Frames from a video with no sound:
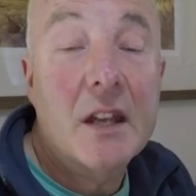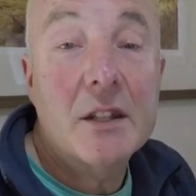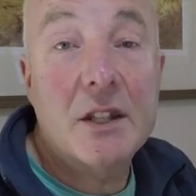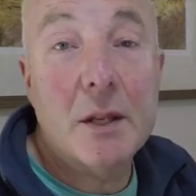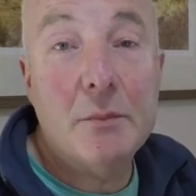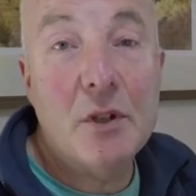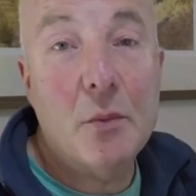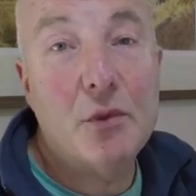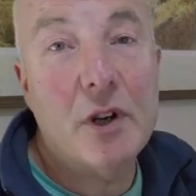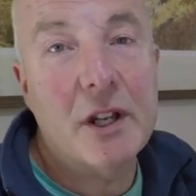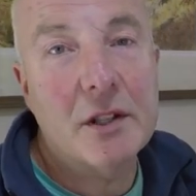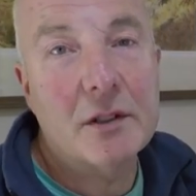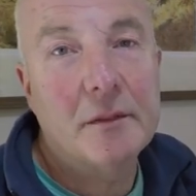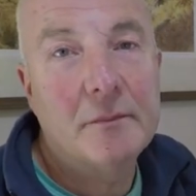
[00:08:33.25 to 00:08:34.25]
Tip number
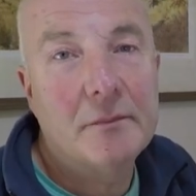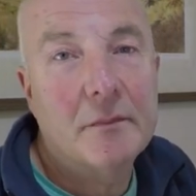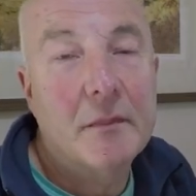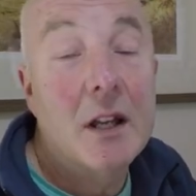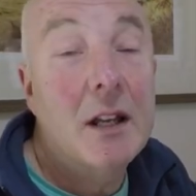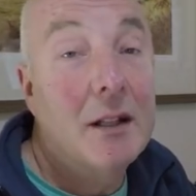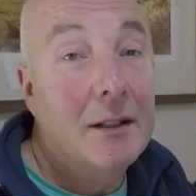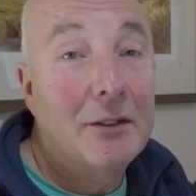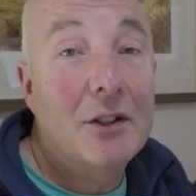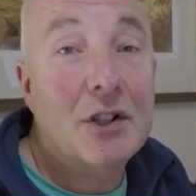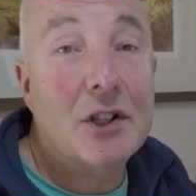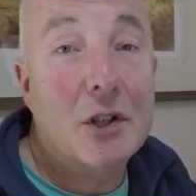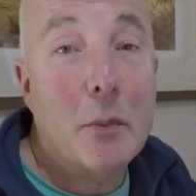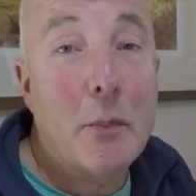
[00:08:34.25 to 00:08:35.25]
eight, this
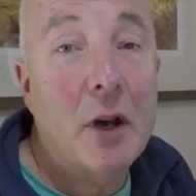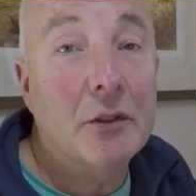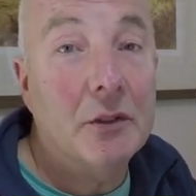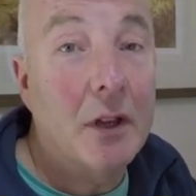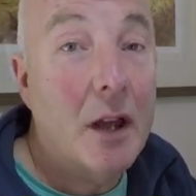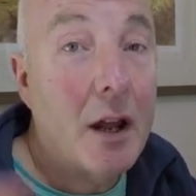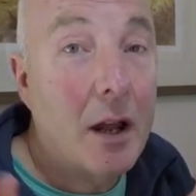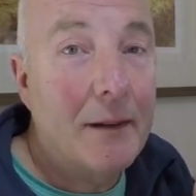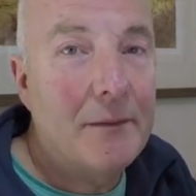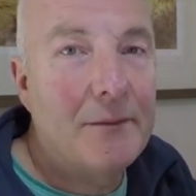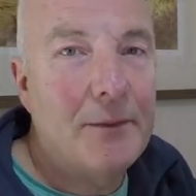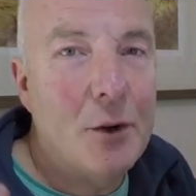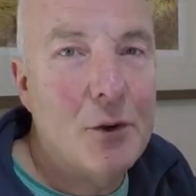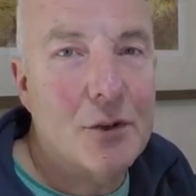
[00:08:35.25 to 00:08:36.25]
is a pun,
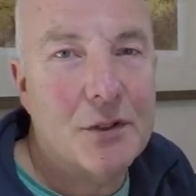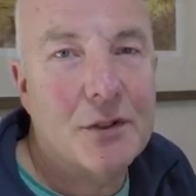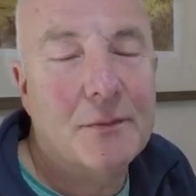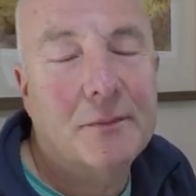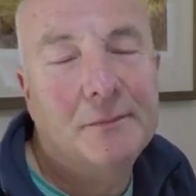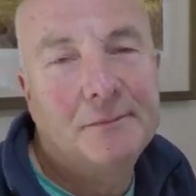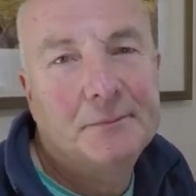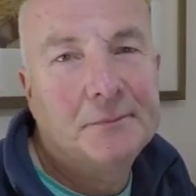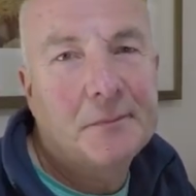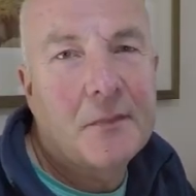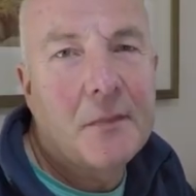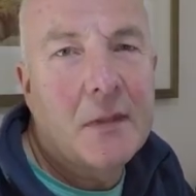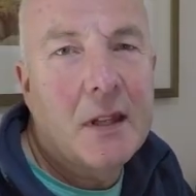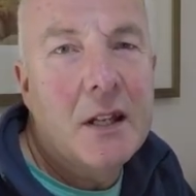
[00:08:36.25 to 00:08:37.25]
focus.
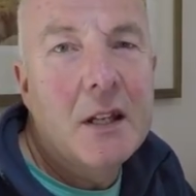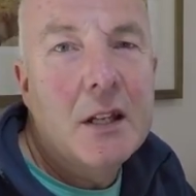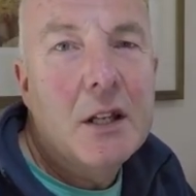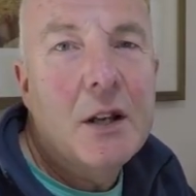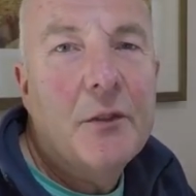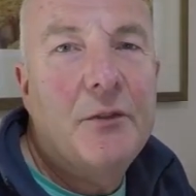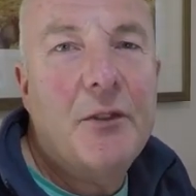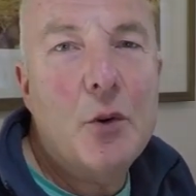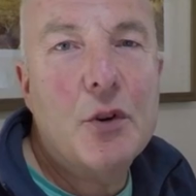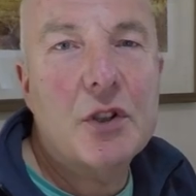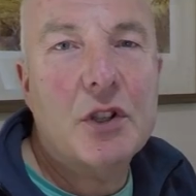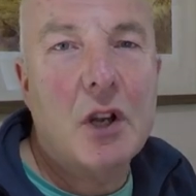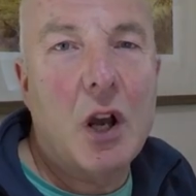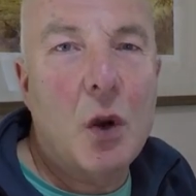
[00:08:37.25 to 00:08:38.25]

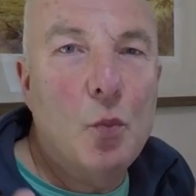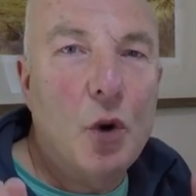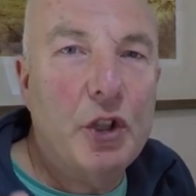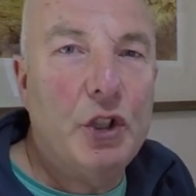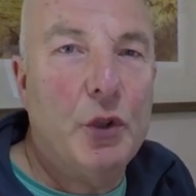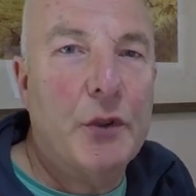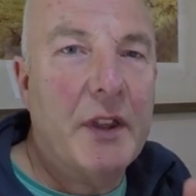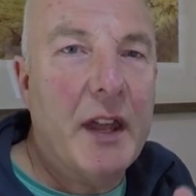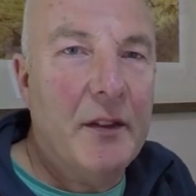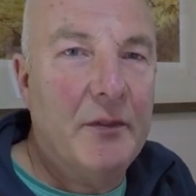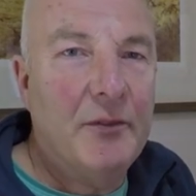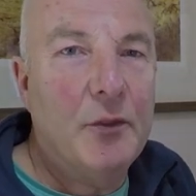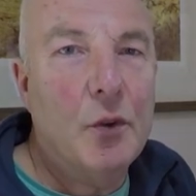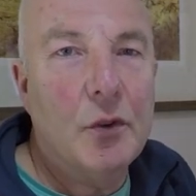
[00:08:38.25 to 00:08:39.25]
Focus on what you're there
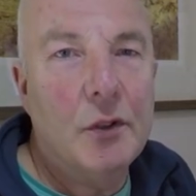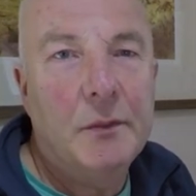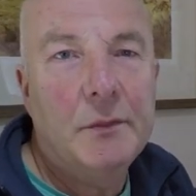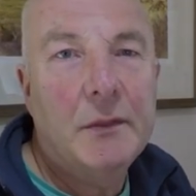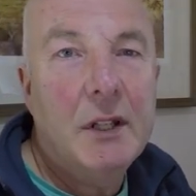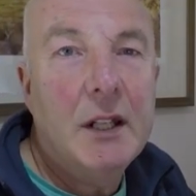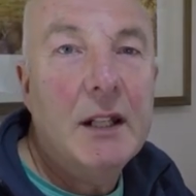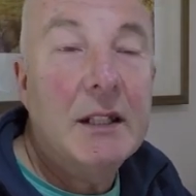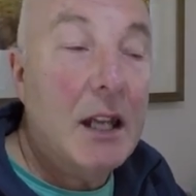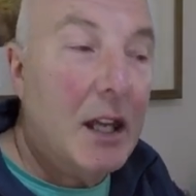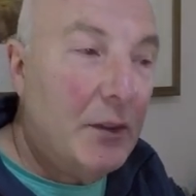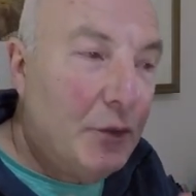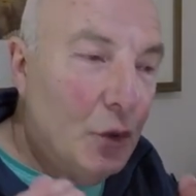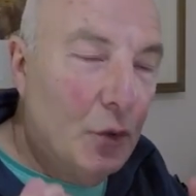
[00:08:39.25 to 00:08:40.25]
for.
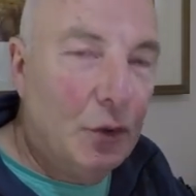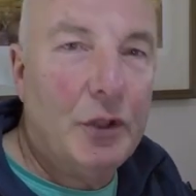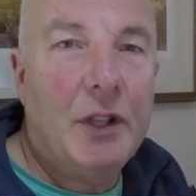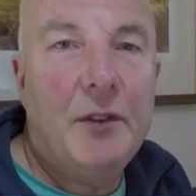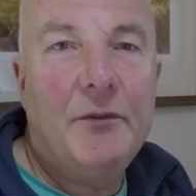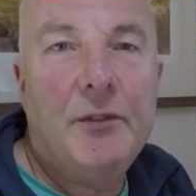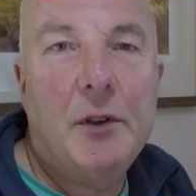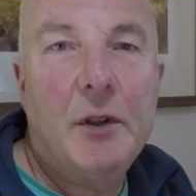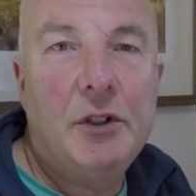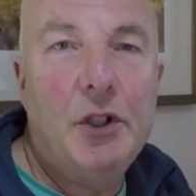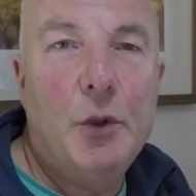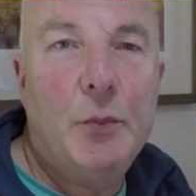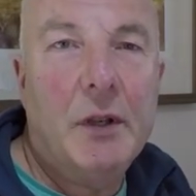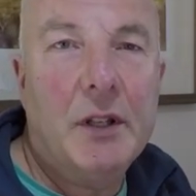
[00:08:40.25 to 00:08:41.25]
If you're looking for a
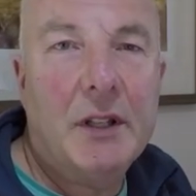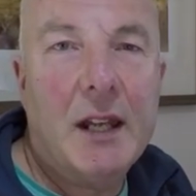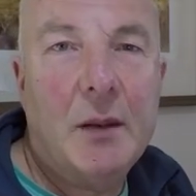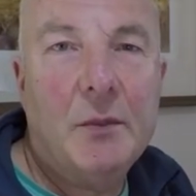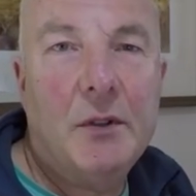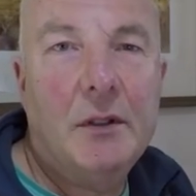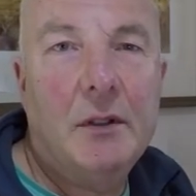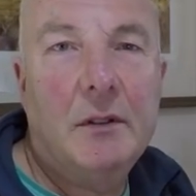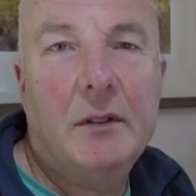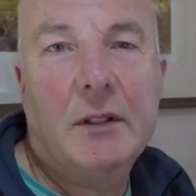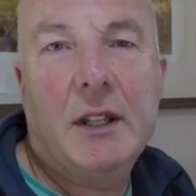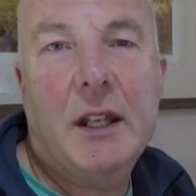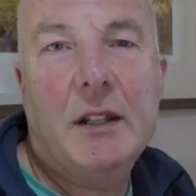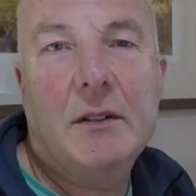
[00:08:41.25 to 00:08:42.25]
new bit of camera
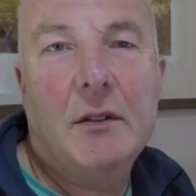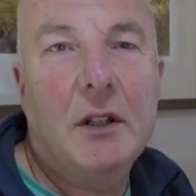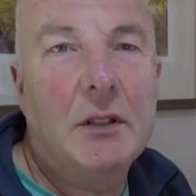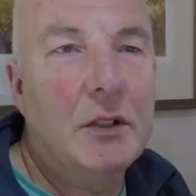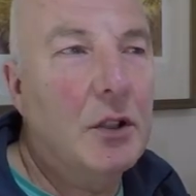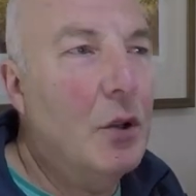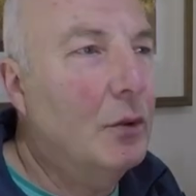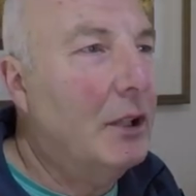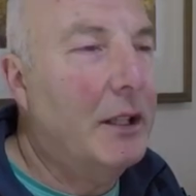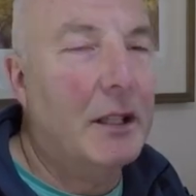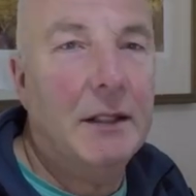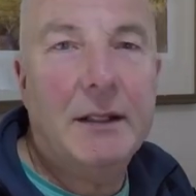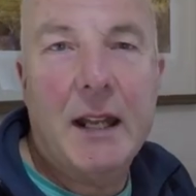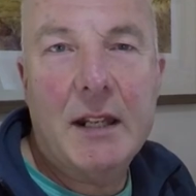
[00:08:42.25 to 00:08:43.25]
kit, you know, like
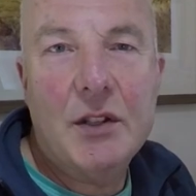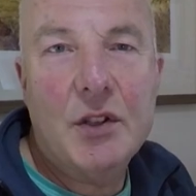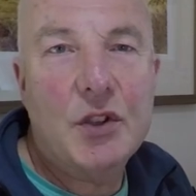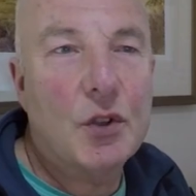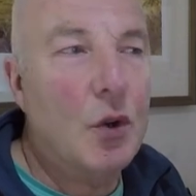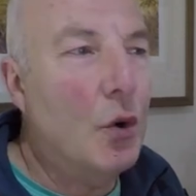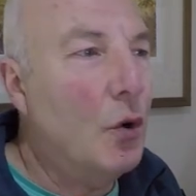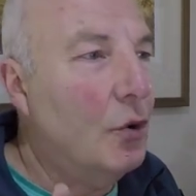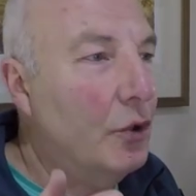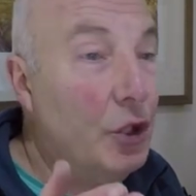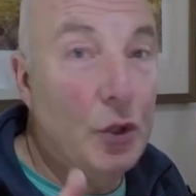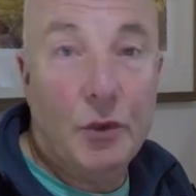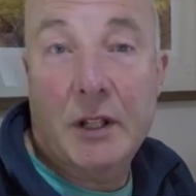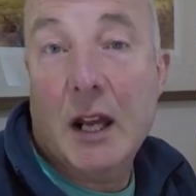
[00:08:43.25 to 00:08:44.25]
a lens or a
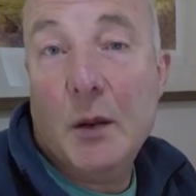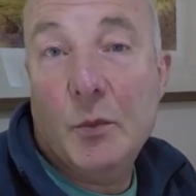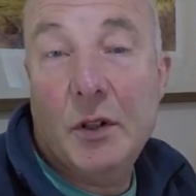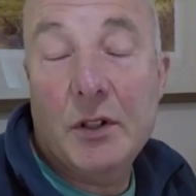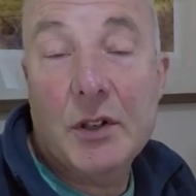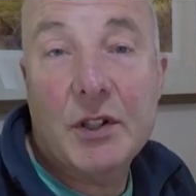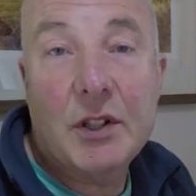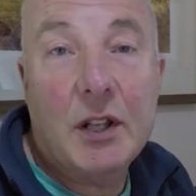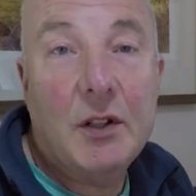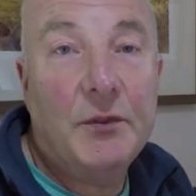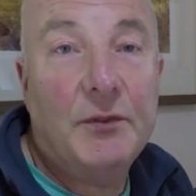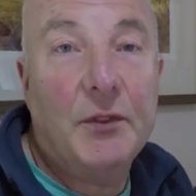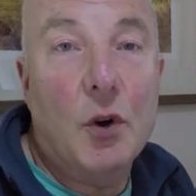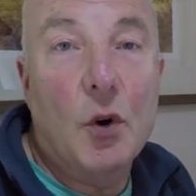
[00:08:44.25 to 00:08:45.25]
new camera
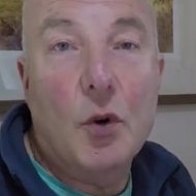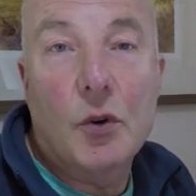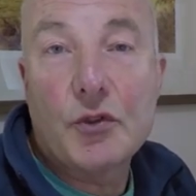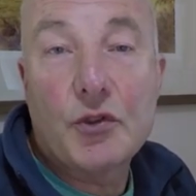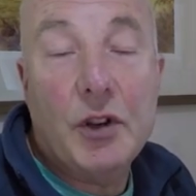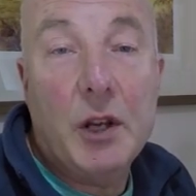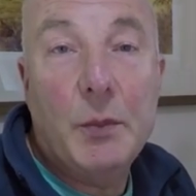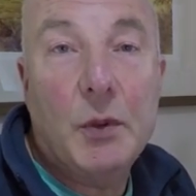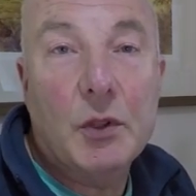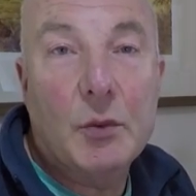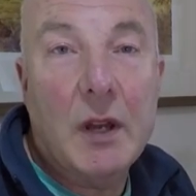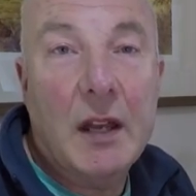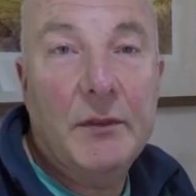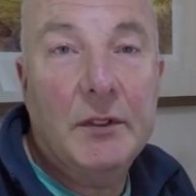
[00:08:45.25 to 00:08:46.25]
itself or a tripod or
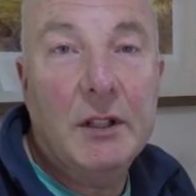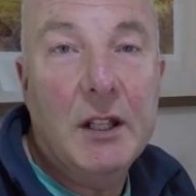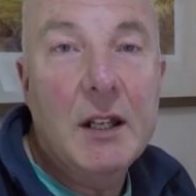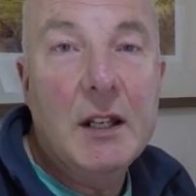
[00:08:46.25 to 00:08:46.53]
whatever,